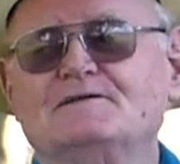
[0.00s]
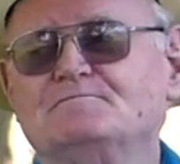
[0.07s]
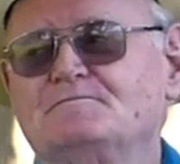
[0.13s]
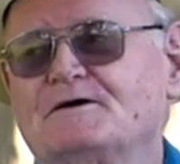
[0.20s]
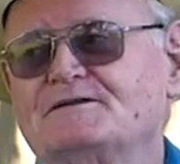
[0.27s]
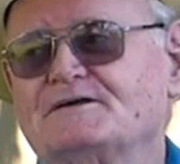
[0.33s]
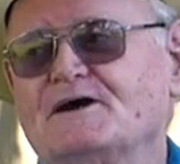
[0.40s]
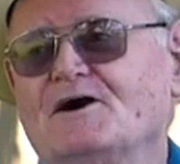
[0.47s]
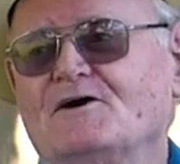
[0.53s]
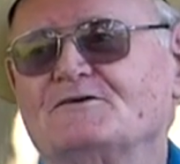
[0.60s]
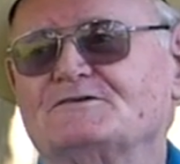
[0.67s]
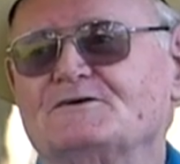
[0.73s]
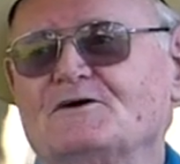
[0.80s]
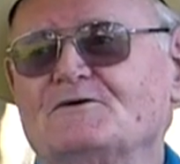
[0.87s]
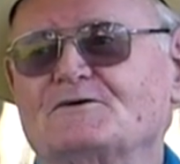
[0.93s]
But they
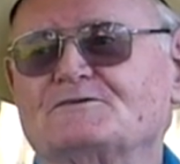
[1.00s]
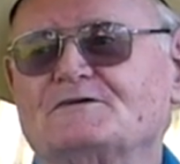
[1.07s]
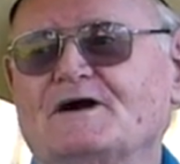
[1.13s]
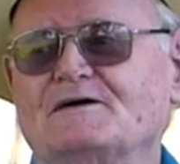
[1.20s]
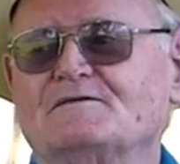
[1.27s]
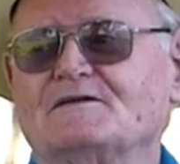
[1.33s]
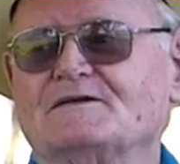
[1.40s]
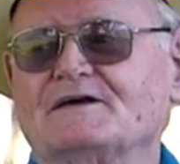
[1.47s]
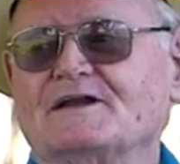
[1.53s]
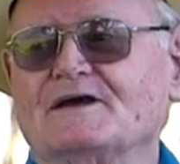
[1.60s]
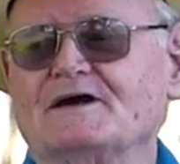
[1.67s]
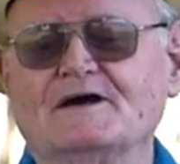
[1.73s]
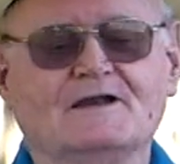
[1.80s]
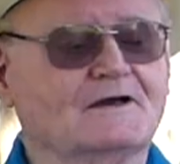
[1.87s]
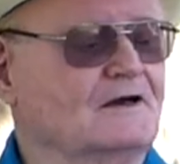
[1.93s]
also travel in a
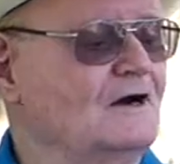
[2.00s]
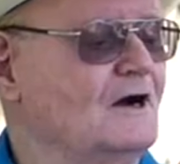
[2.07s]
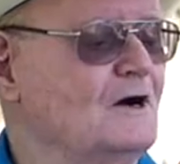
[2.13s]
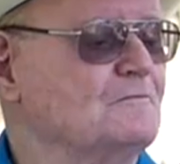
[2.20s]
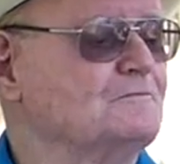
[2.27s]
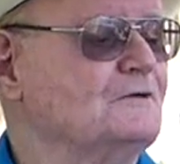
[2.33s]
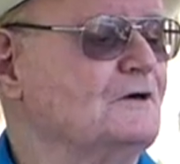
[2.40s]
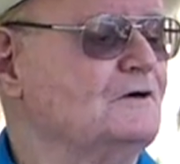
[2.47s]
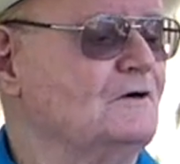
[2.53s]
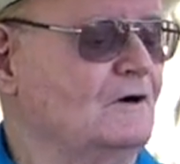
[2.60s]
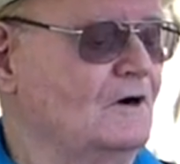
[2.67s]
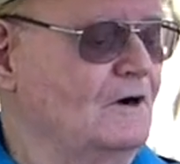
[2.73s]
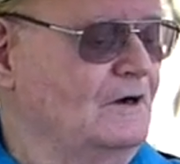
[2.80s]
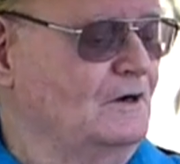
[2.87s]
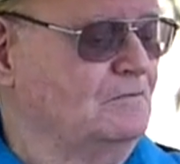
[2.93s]
helicopter
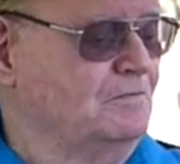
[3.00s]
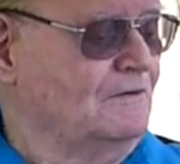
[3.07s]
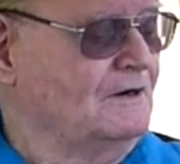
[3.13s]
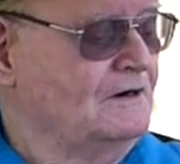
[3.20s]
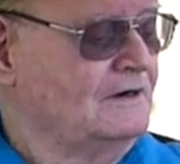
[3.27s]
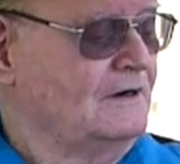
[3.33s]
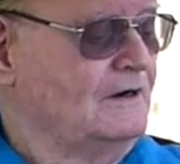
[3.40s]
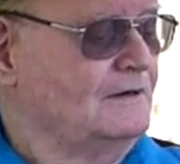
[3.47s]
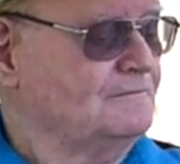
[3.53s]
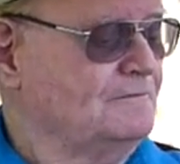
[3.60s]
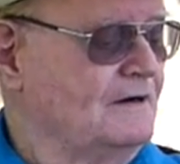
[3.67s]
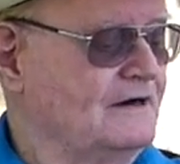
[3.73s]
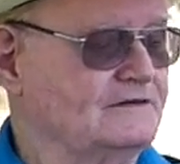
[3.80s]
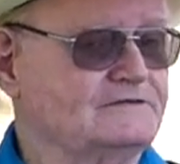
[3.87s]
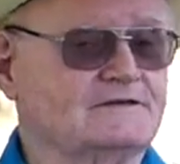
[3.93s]
or a
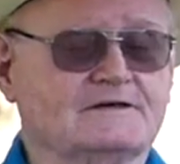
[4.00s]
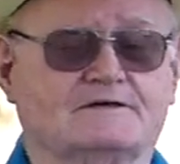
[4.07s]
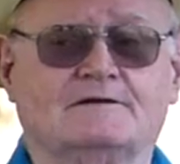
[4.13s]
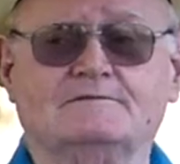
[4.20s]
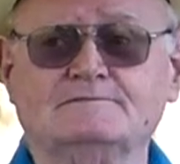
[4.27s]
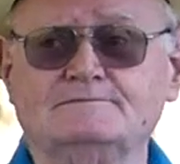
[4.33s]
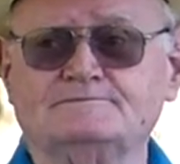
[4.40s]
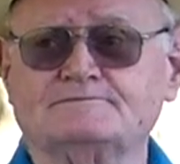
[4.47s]
bicycle.